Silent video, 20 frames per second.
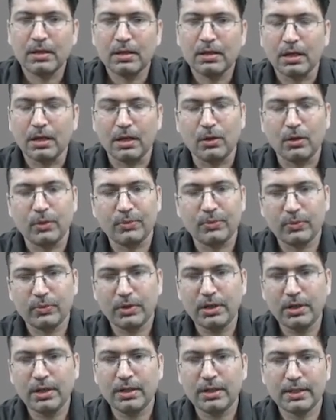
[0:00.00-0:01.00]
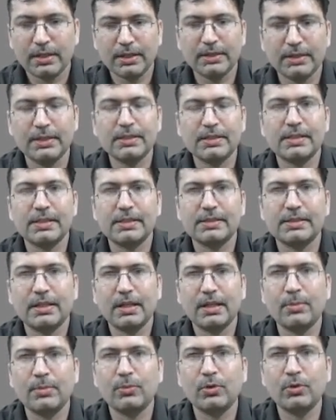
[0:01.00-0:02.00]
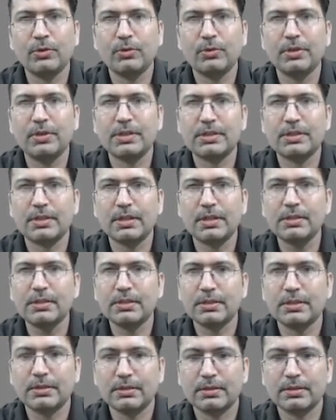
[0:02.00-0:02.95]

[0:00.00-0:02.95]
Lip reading: Hello everyone. In this session, I am going to discuss